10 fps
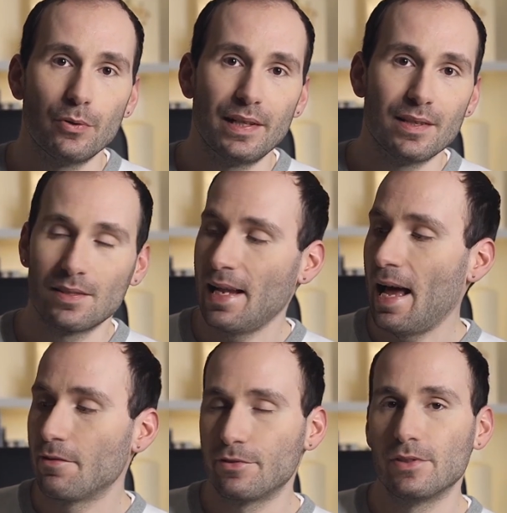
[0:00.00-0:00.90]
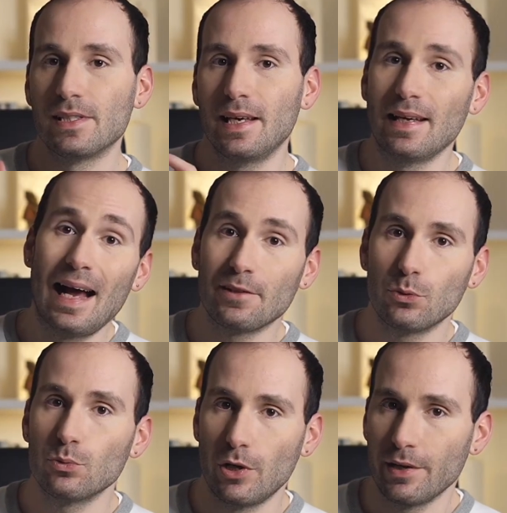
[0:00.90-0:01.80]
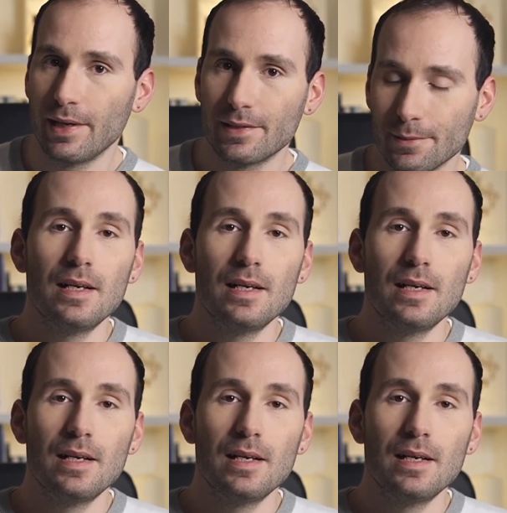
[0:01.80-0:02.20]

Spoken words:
It doesn't have to say adult on it.